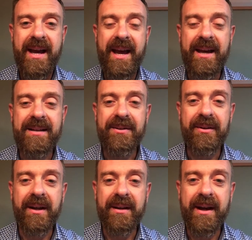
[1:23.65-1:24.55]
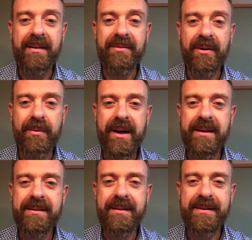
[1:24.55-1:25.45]
and you can have
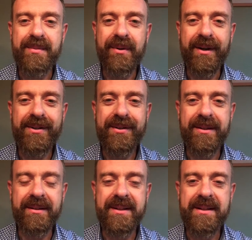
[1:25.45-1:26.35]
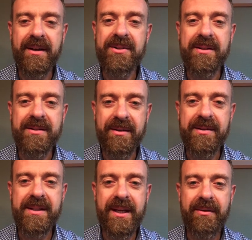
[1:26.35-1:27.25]
quite inspirational discussions. So
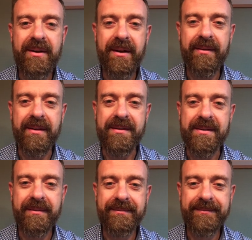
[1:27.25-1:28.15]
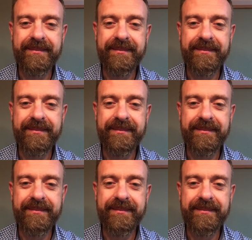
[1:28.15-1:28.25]
see you in Athens.